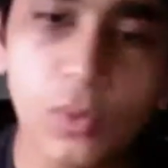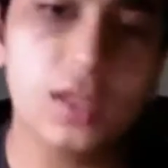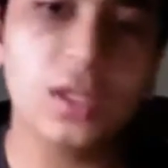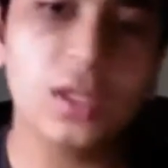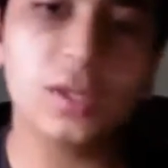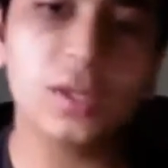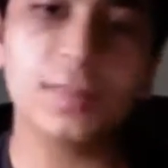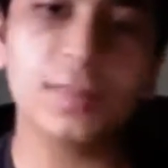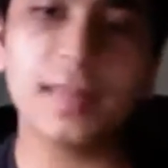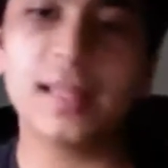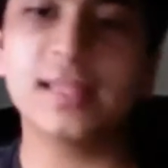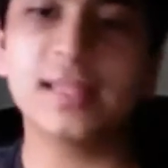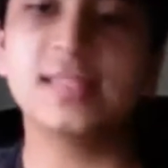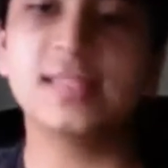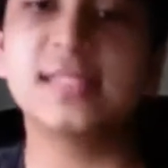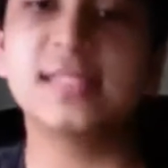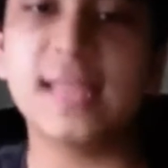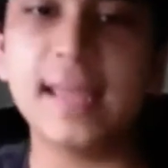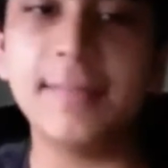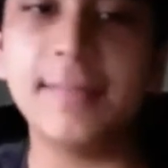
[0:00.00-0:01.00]
you to play the
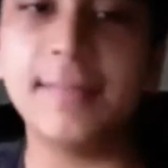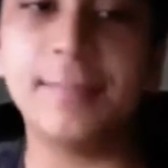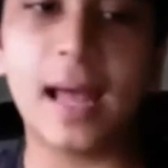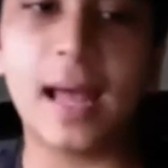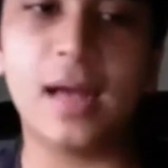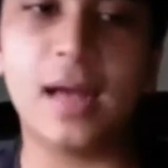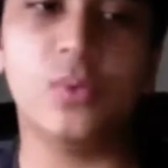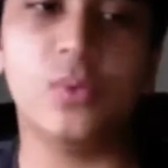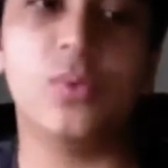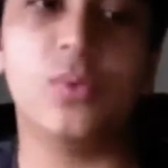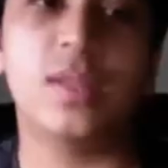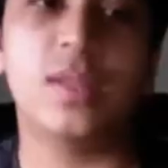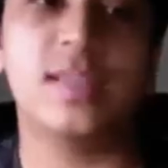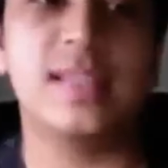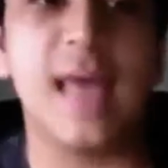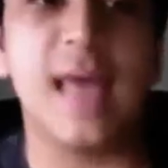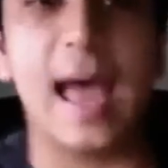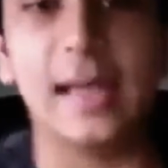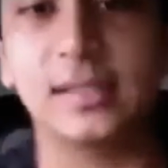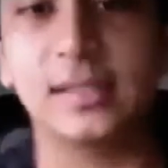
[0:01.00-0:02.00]
same pattern with
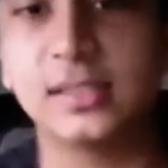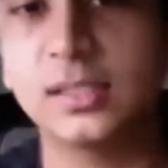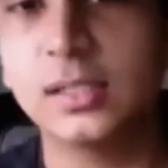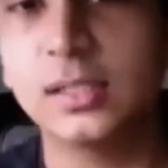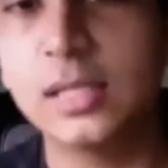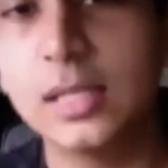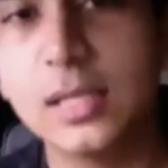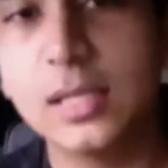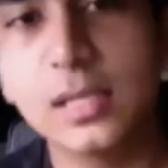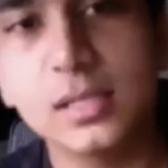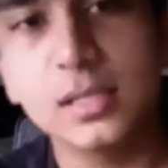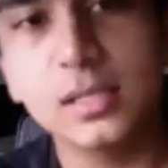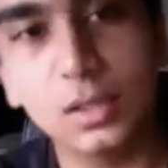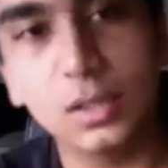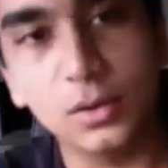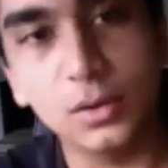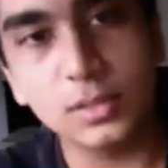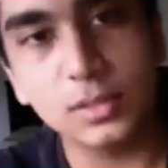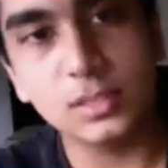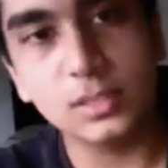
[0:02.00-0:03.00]
that.
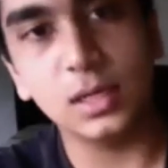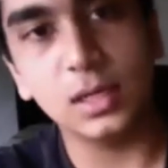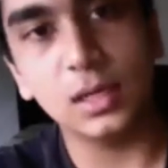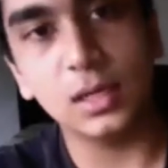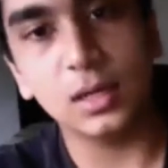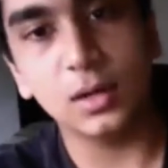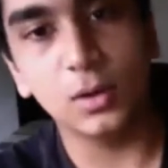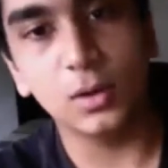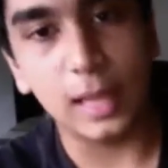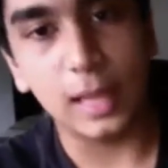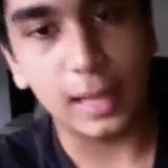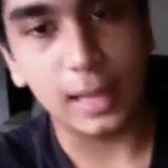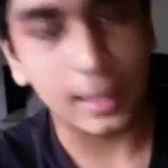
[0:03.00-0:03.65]
So it's gonna go like.